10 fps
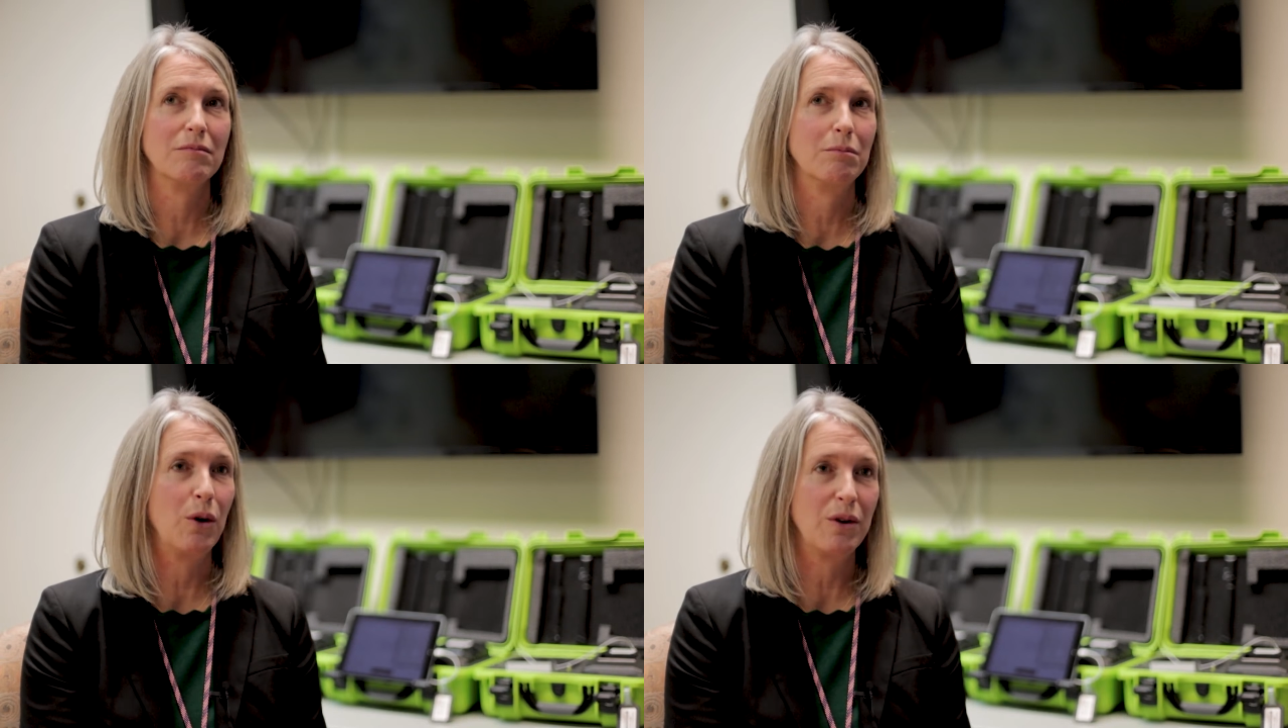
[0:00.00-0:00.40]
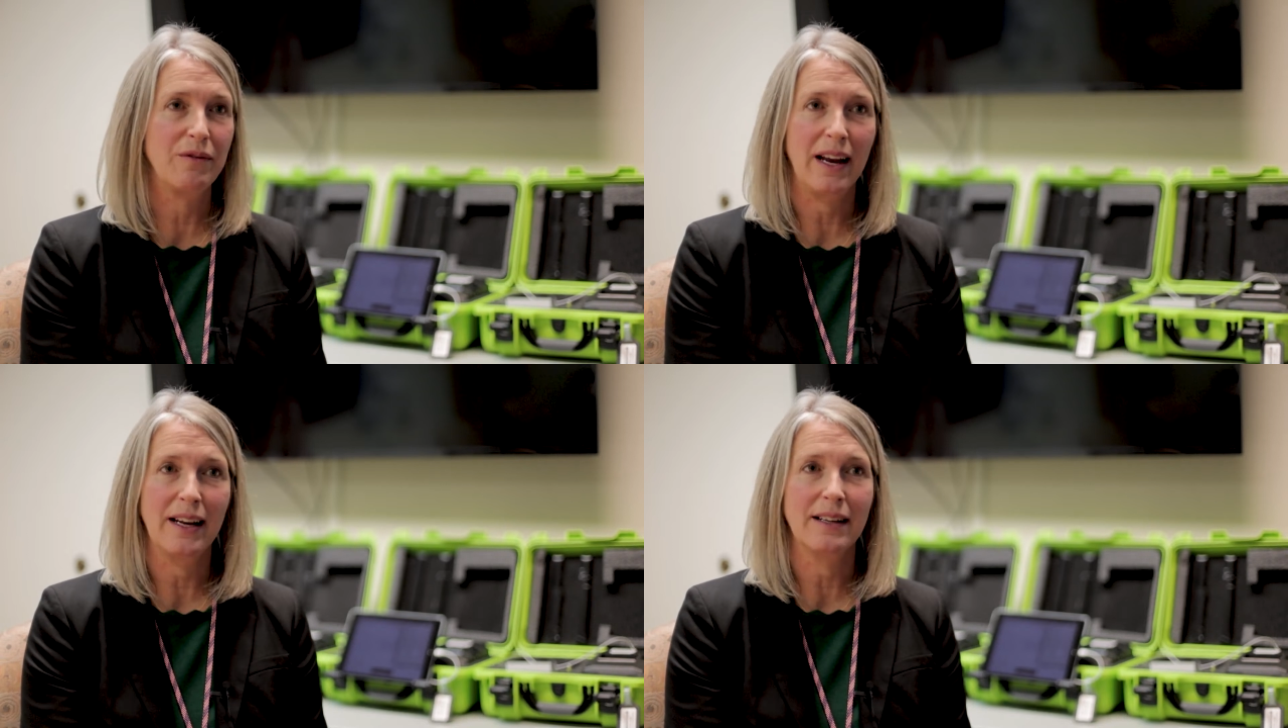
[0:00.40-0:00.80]

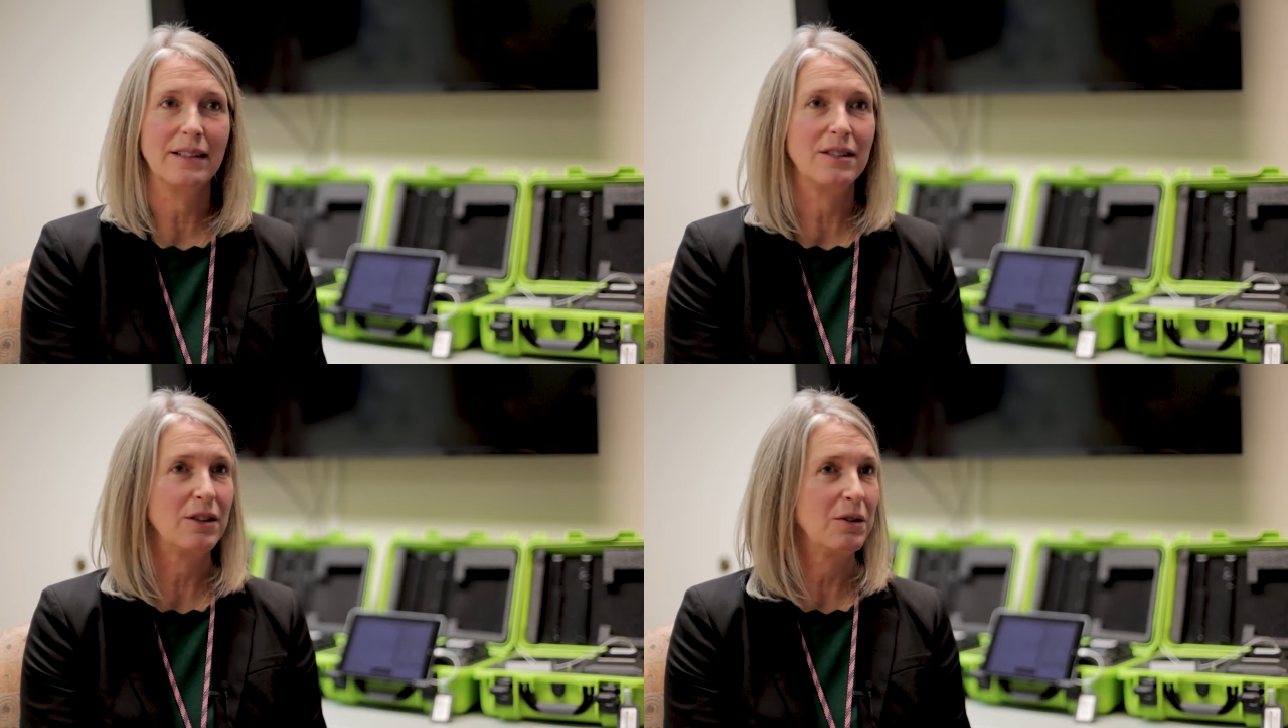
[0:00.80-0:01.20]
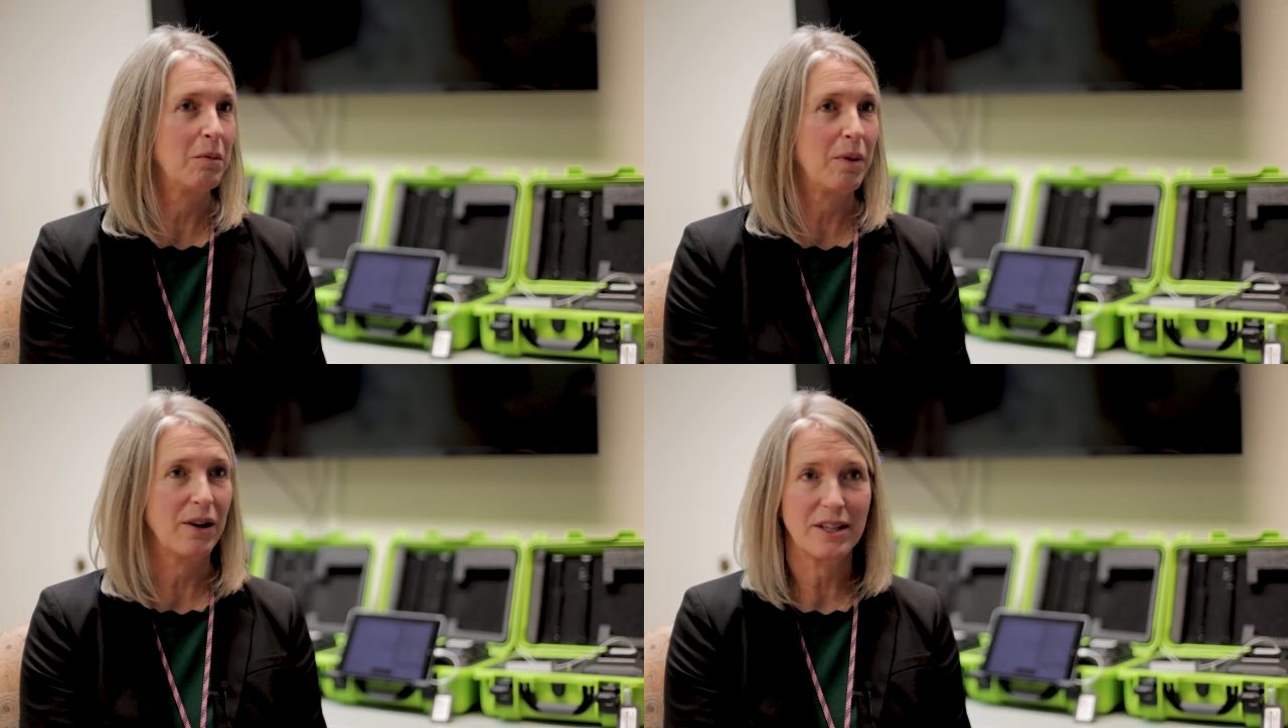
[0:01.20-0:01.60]
motivated to
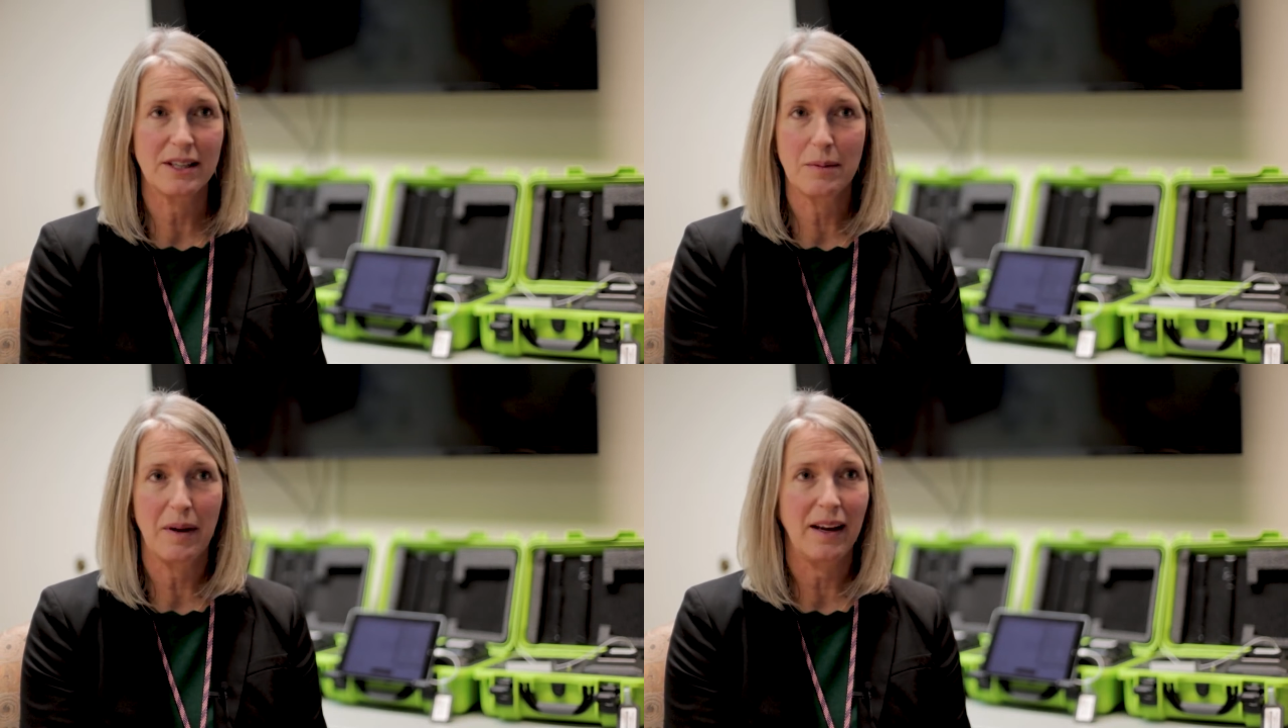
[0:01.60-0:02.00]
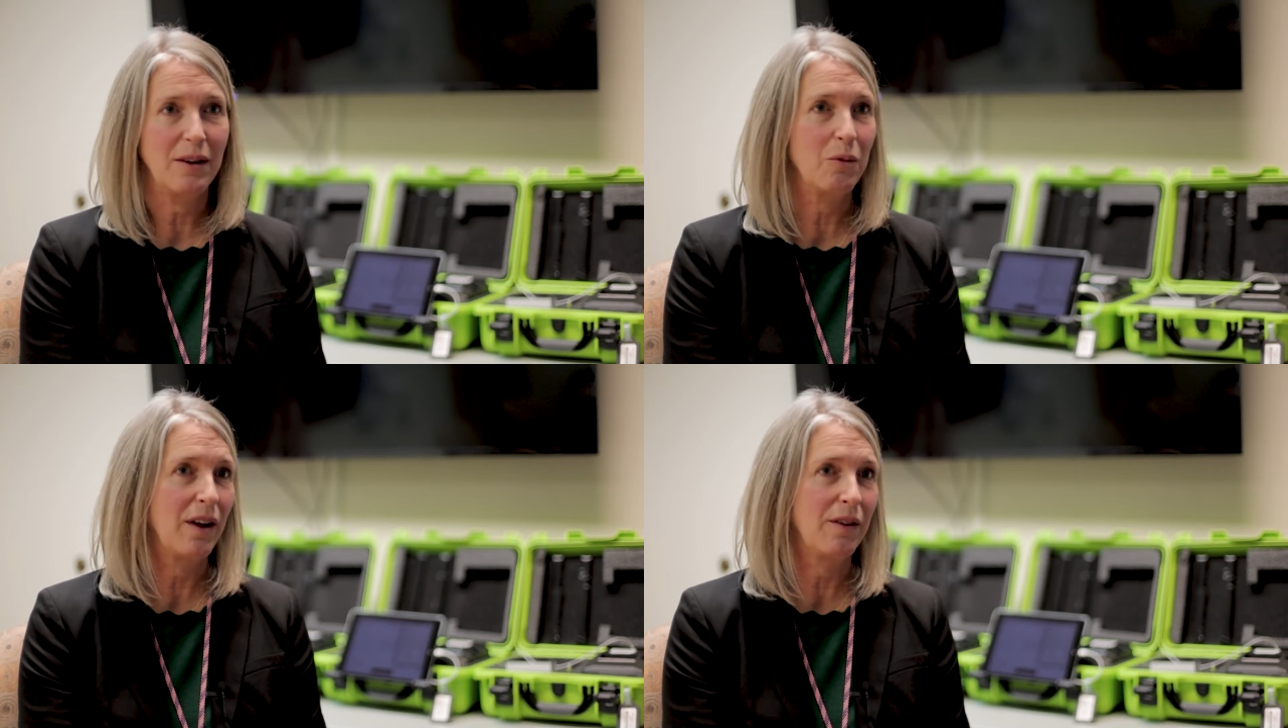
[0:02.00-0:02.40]

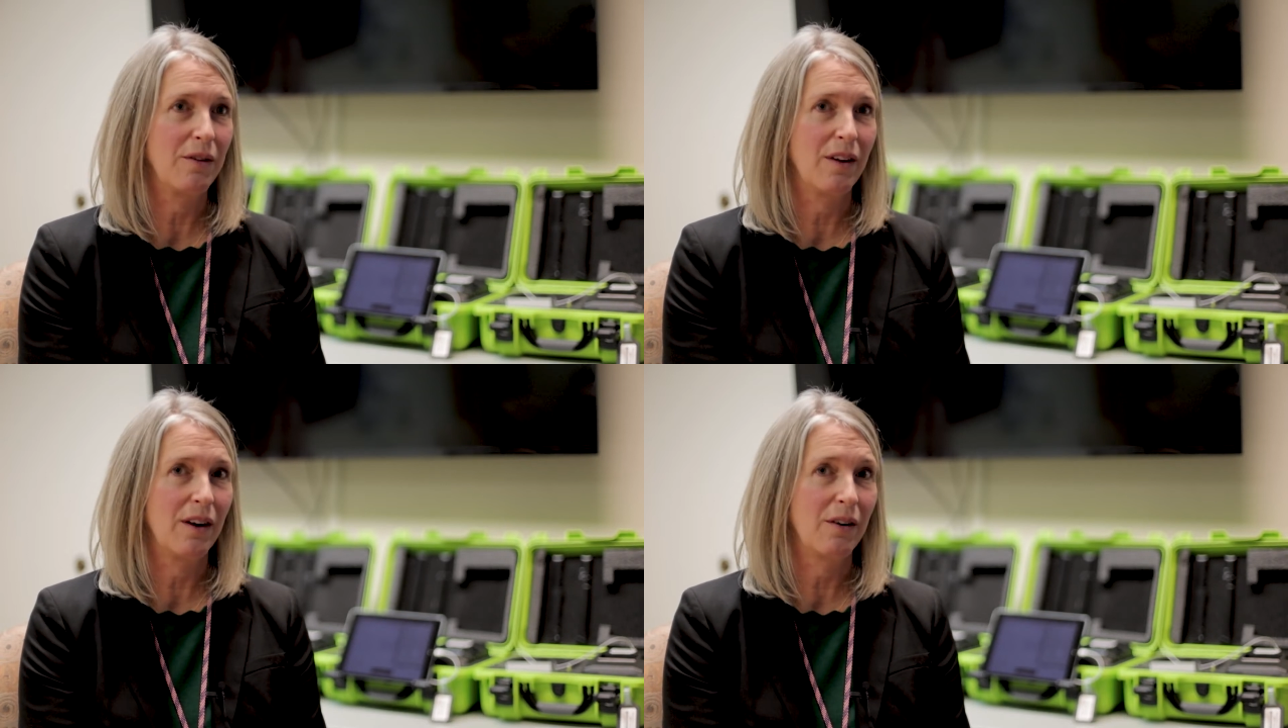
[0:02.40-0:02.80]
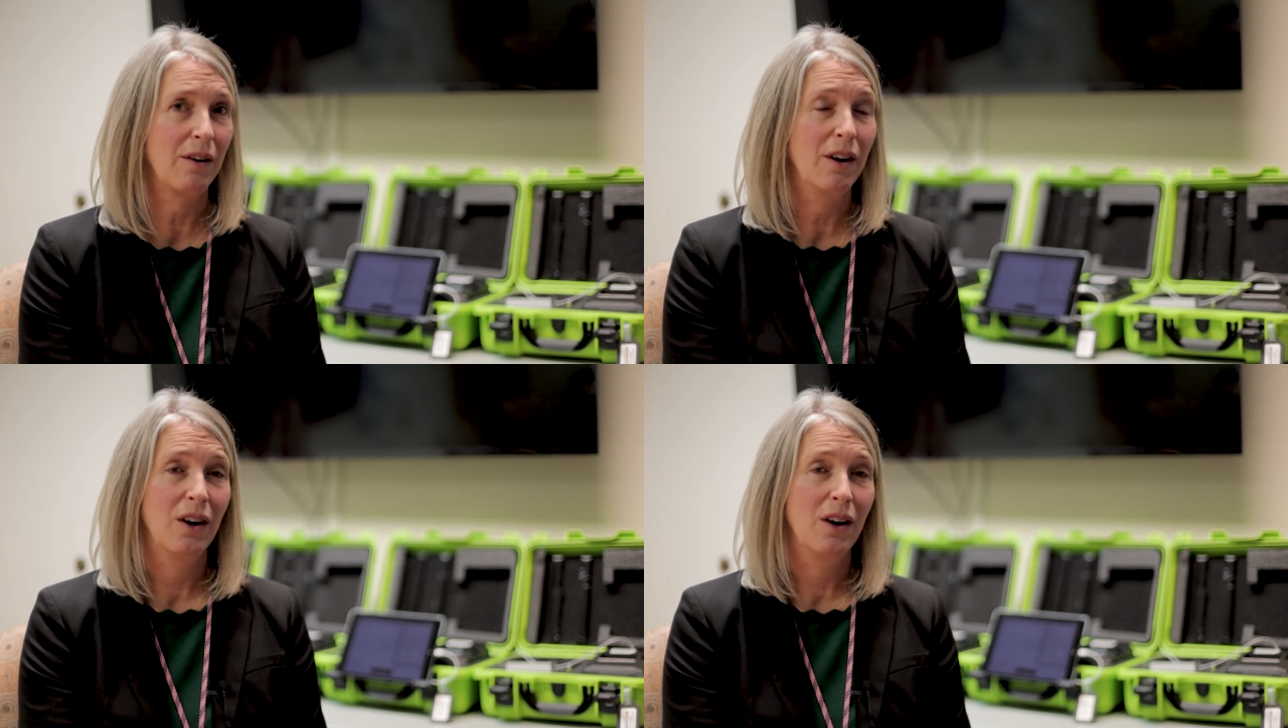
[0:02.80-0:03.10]
participate, whether they're